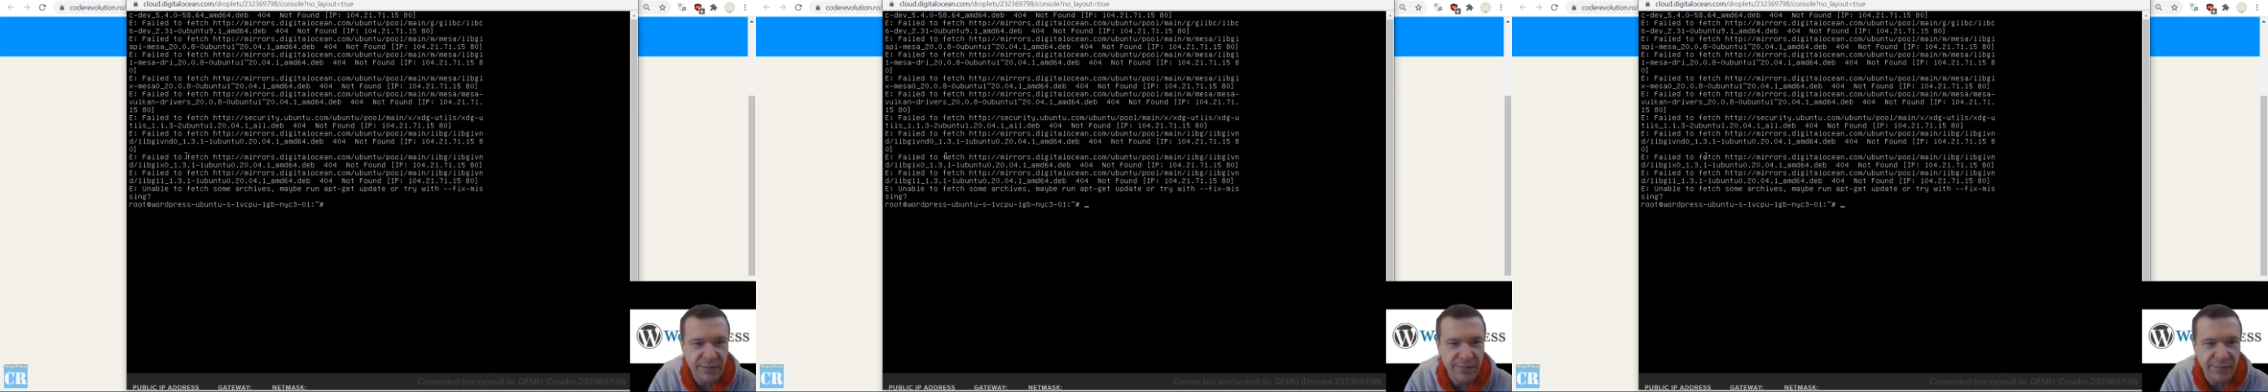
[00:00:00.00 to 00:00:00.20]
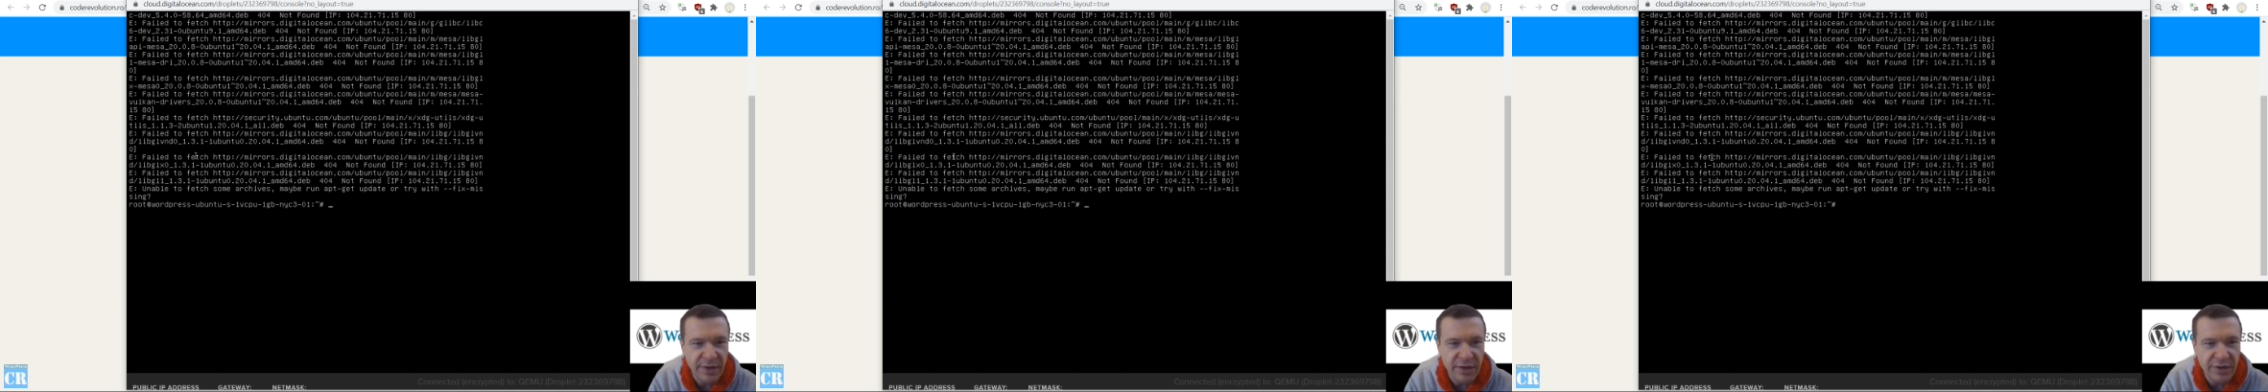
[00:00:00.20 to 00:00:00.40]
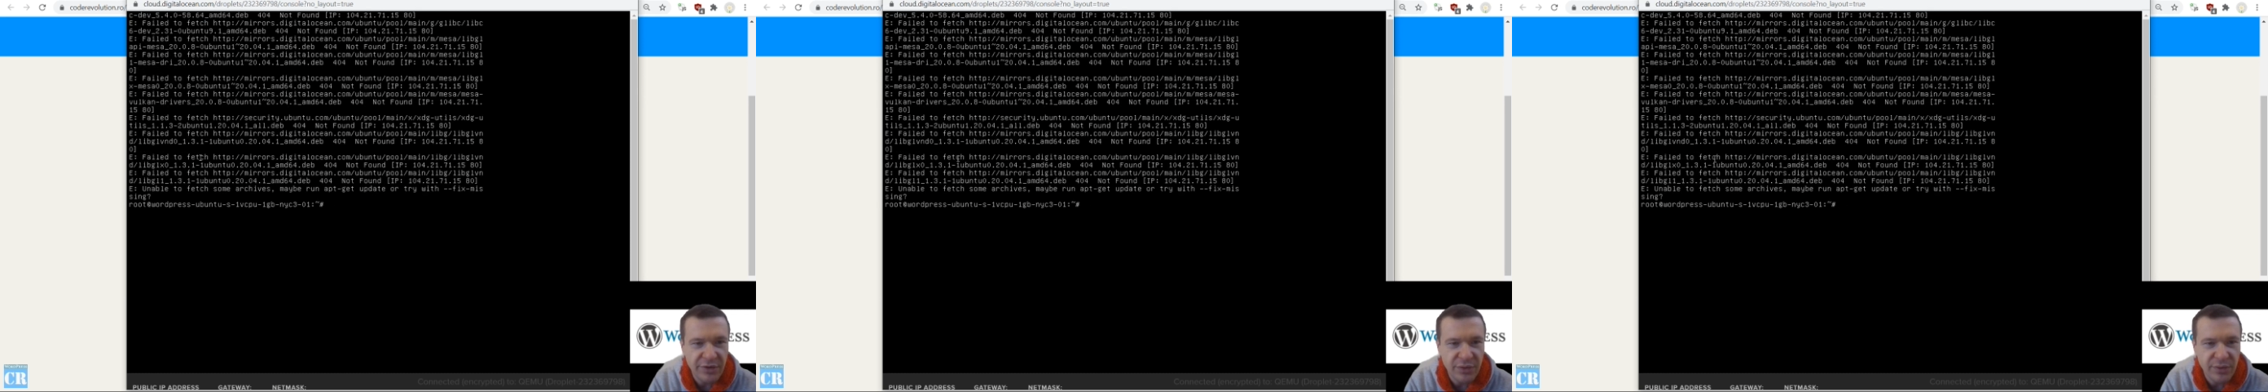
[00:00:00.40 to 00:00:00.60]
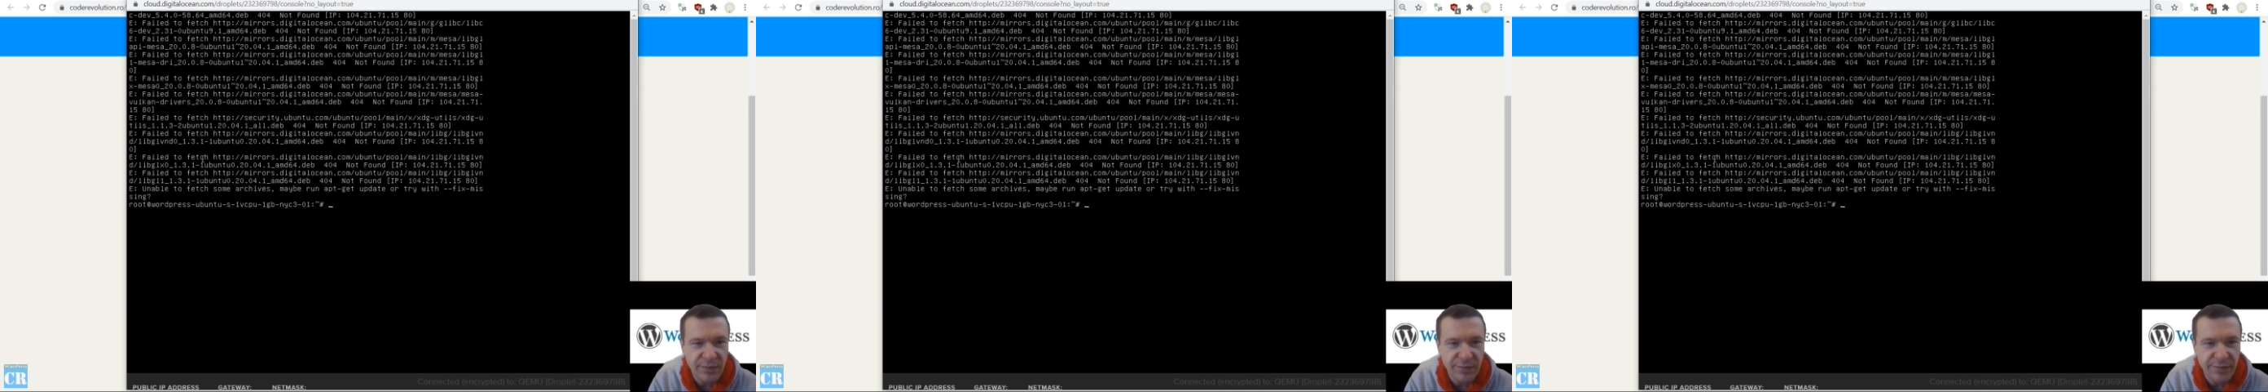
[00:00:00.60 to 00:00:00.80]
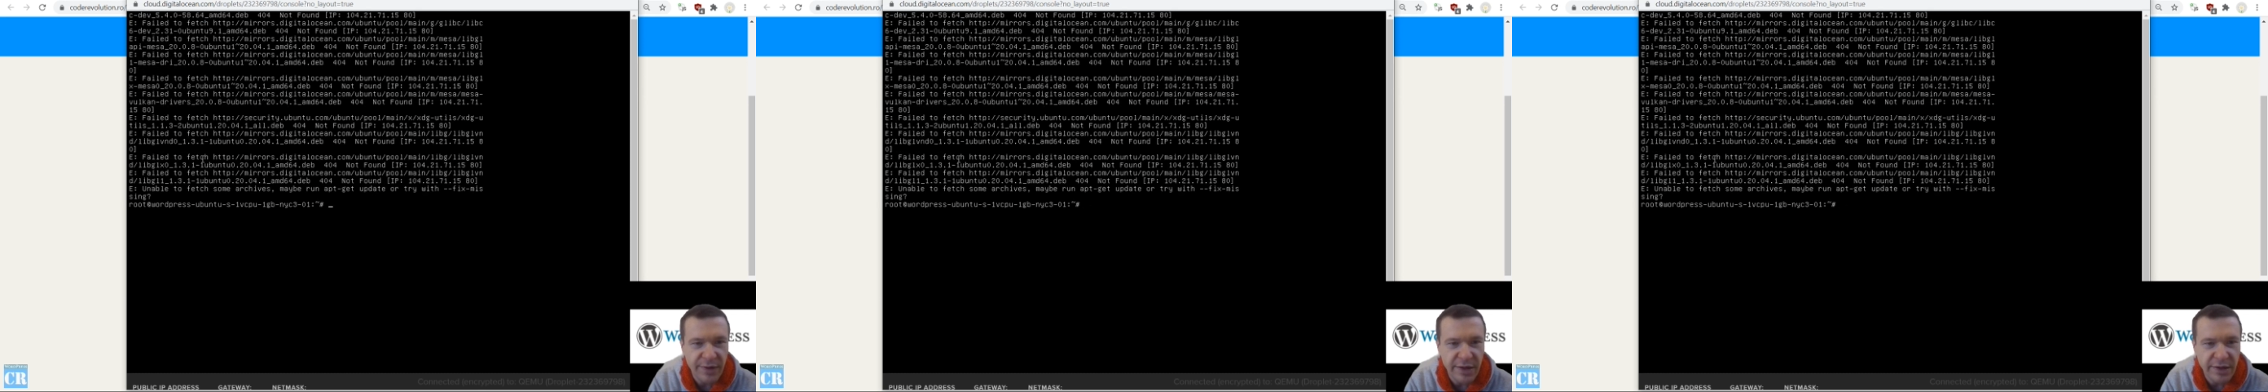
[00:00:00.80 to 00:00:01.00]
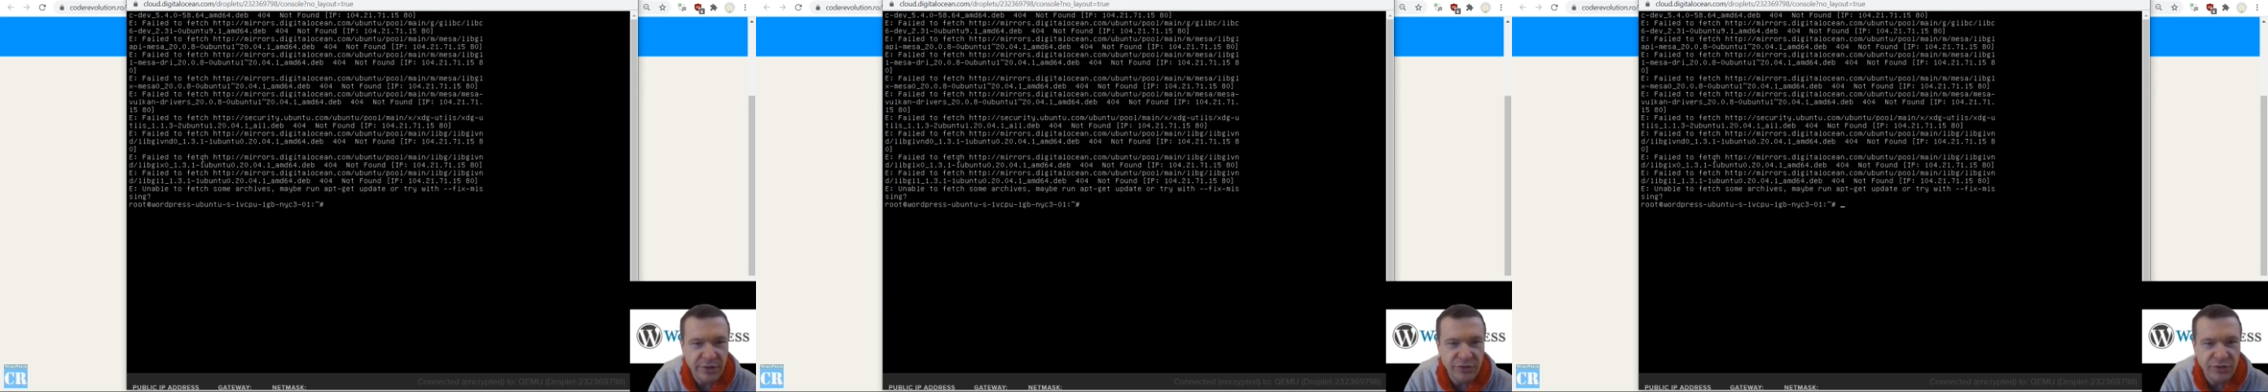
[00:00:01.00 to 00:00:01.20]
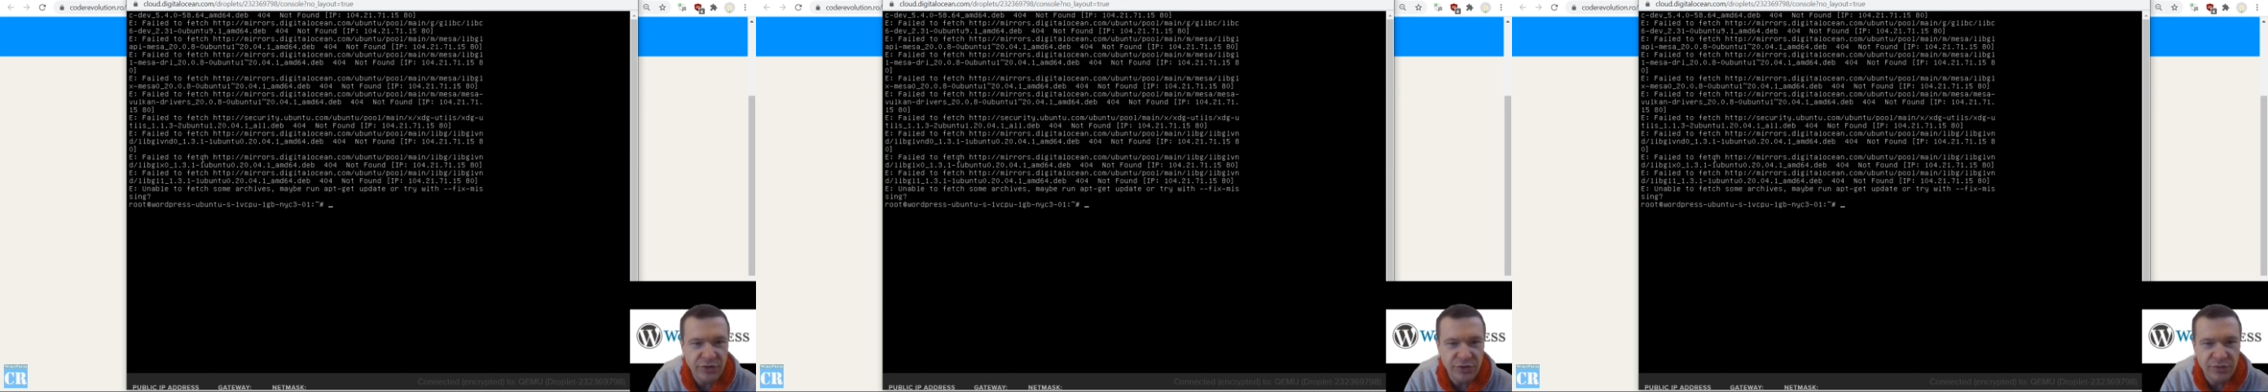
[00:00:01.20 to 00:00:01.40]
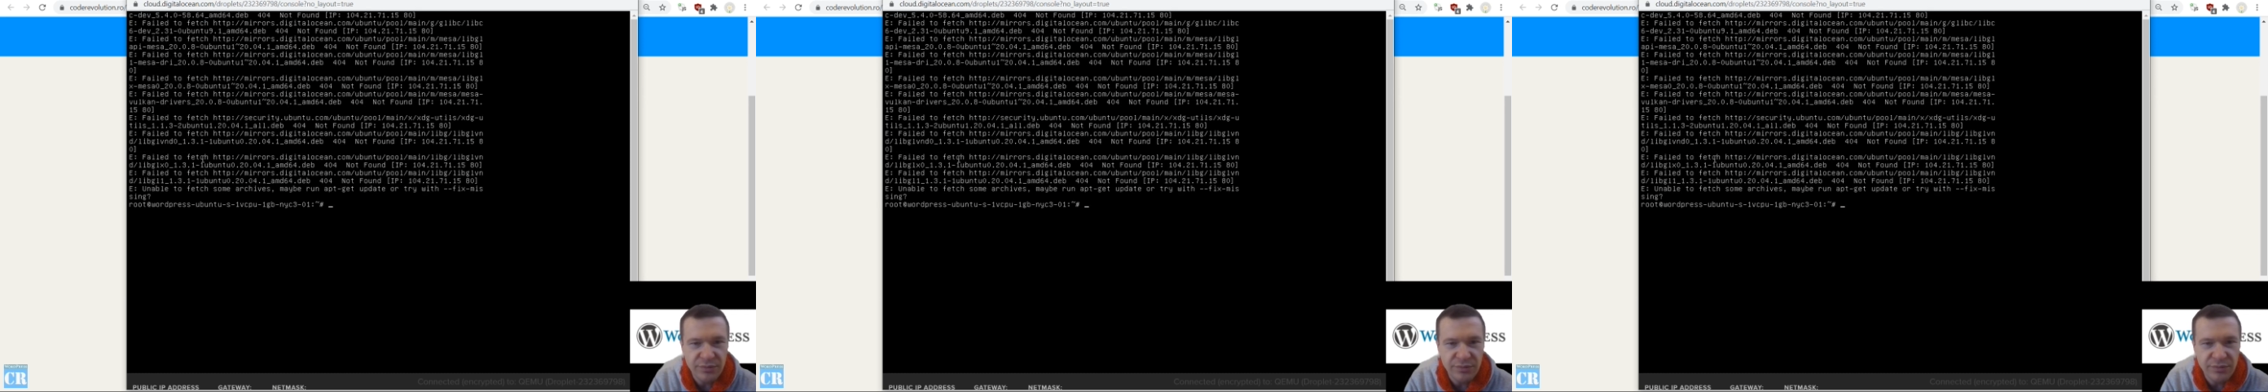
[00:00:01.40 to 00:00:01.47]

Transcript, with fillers: failed to fetch